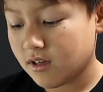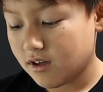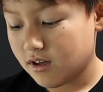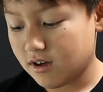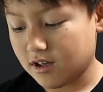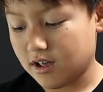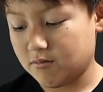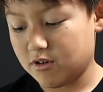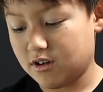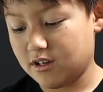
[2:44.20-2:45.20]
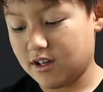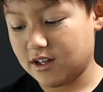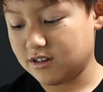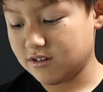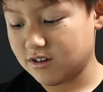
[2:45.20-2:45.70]
Okay, well,
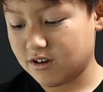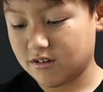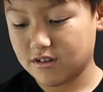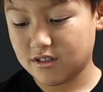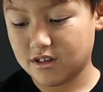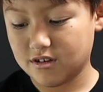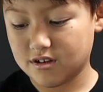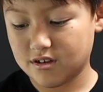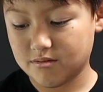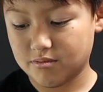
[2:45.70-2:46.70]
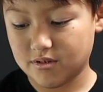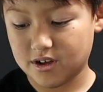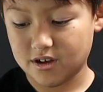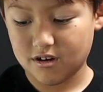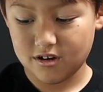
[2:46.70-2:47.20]
I do know that you can
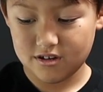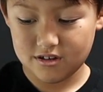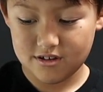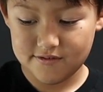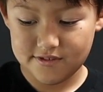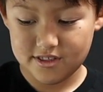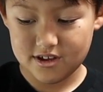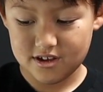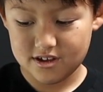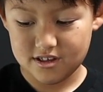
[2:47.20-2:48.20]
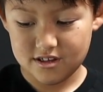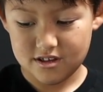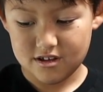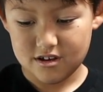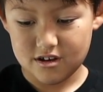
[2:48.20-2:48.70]
put all
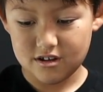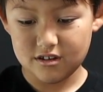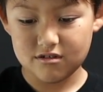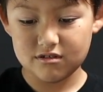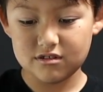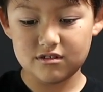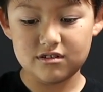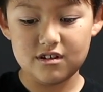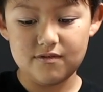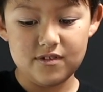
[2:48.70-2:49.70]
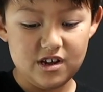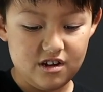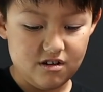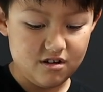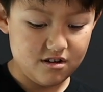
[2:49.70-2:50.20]
the crystal stuff in here.